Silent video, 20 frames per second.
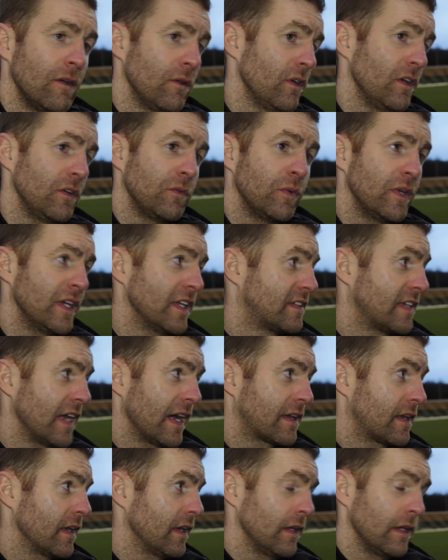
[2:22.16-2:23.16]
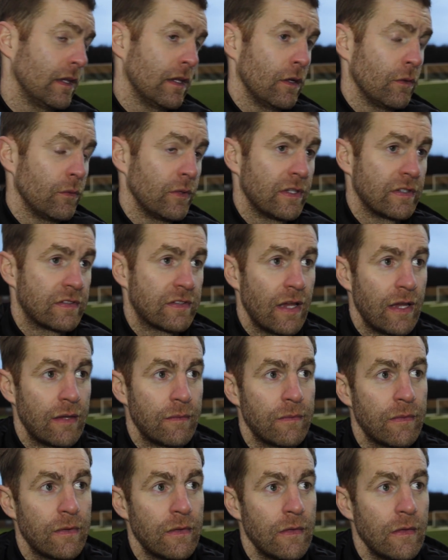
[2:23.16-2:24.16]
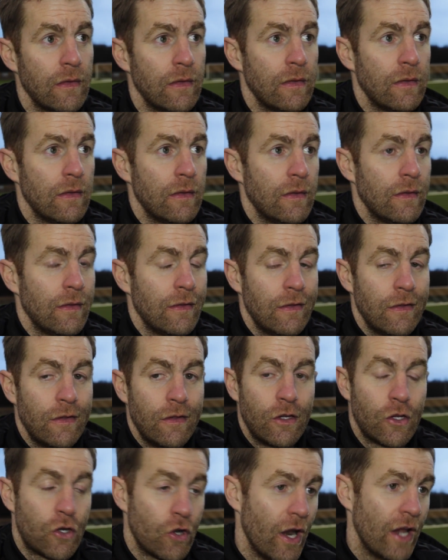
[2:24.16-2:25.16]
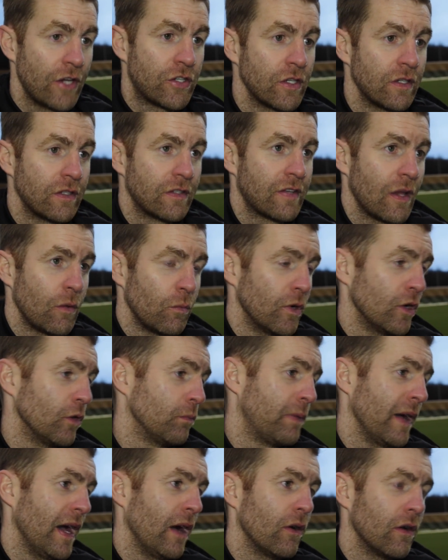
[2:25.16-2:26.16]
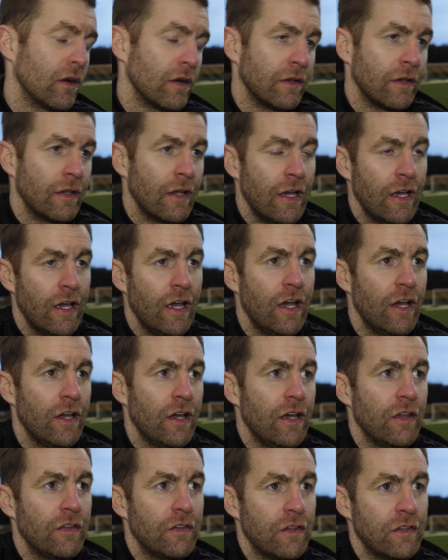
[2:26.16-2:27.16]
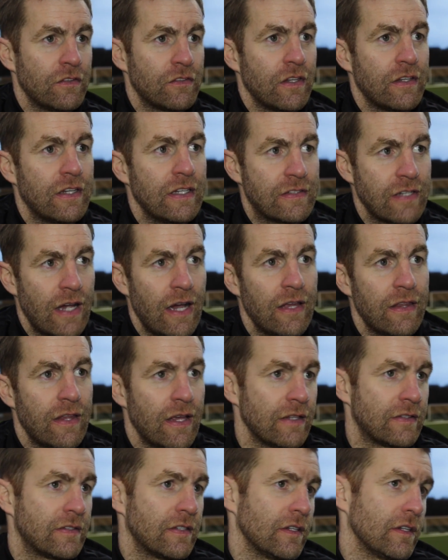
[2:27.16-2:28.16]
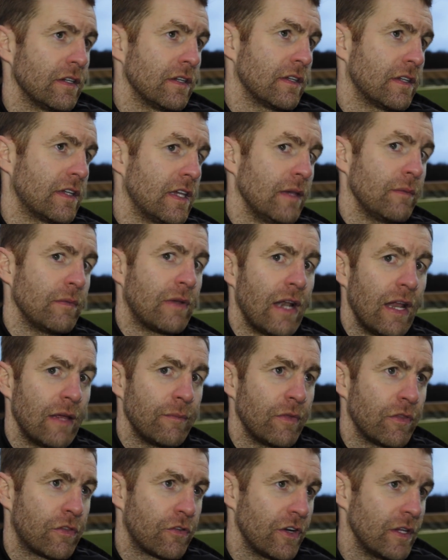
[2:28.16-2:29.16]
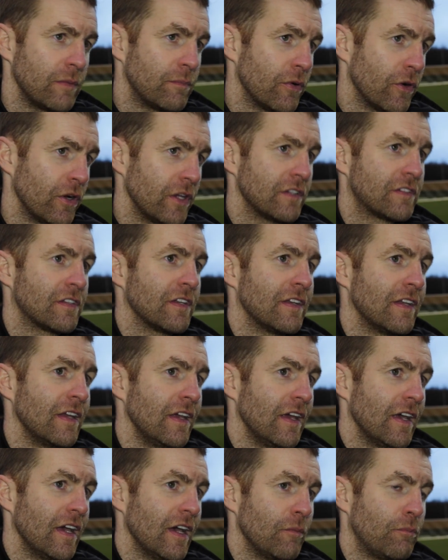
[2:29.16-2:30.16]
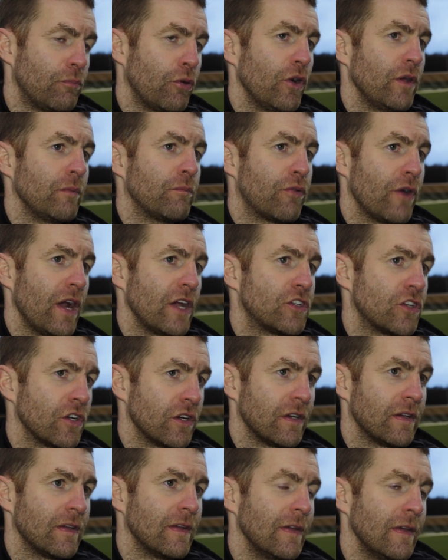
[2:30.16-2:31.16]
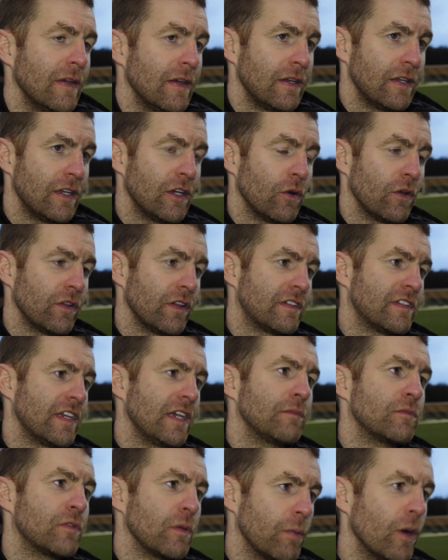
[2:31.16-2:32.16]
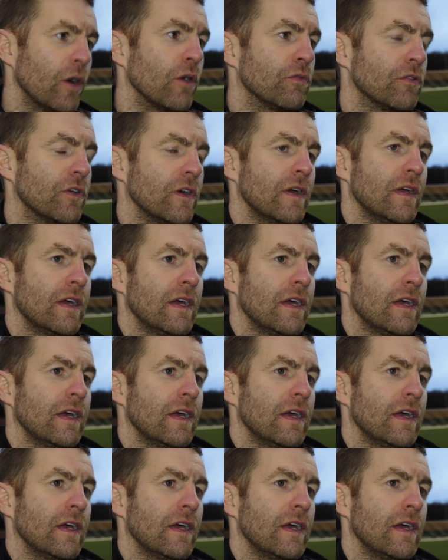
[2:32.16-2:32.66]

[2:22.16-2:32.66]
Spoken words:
We attack it, you know, with the same aggression, same willpower, and there's a desire there to keep claiming 3 points and putting pressure and, you know, on the teams above.